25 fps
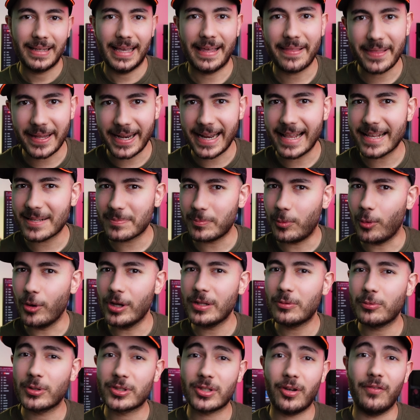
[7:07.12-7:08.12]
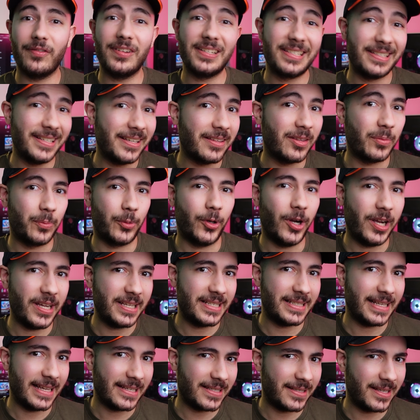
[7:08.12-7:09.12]
And the last point was obviously the
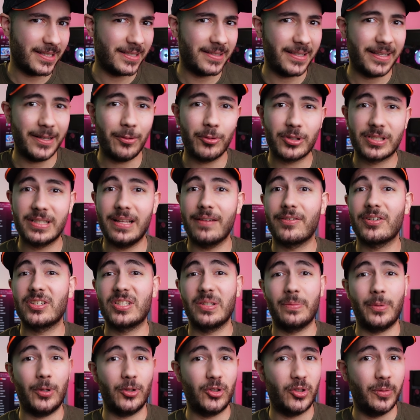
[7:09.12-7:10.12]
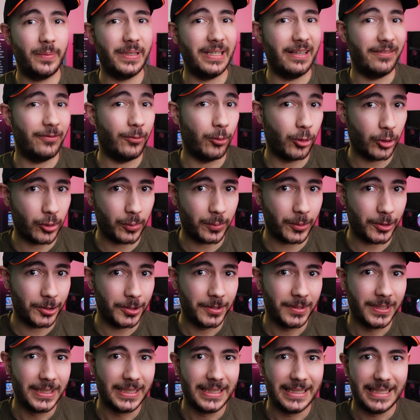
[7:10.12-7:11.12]
price, as this thing was never supposed to be
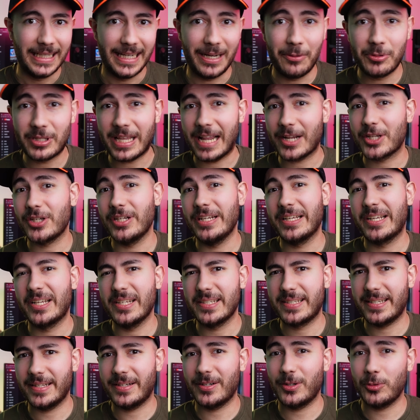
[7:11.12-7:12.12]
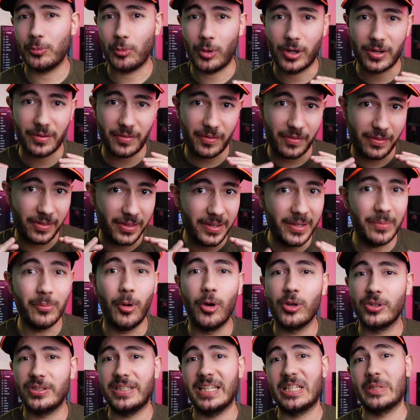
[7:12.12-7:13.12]
affordable, and it was actually considered one of the
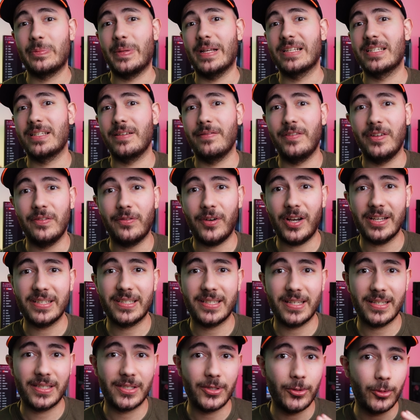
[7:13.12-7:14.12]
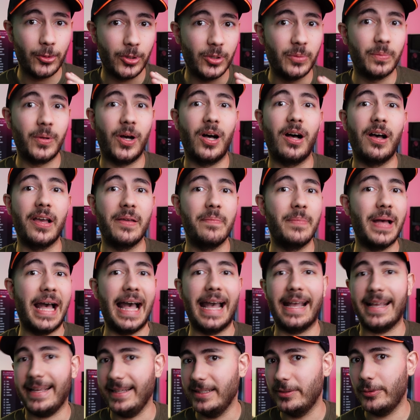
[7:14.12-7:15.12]
most expensive devices you could buy
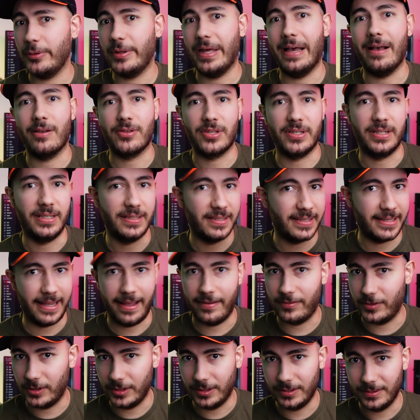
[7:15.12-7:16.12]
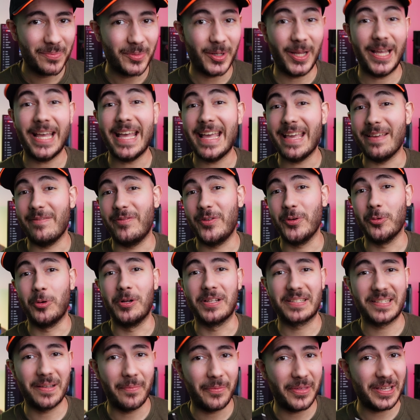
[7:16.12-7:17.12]
back in 2007. But hey, if you
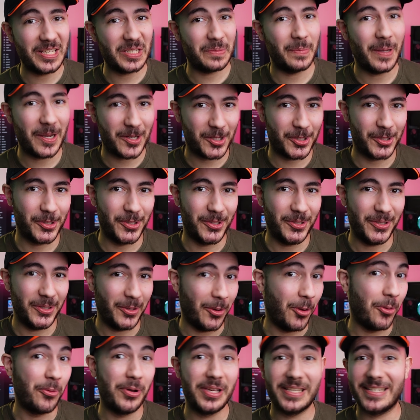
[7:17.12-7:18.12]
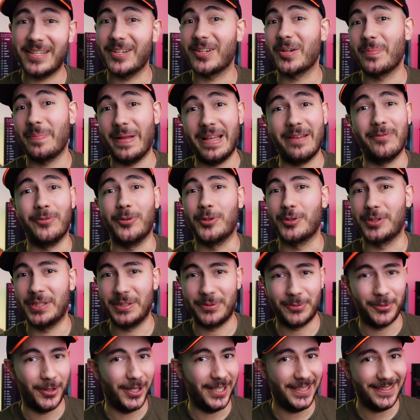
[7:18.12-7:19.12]
want something special, you always gotta pay for
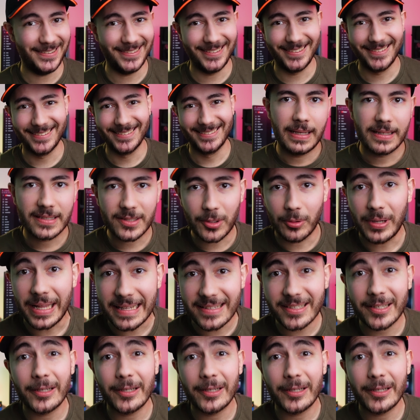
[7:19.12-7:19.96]
it, right? So let's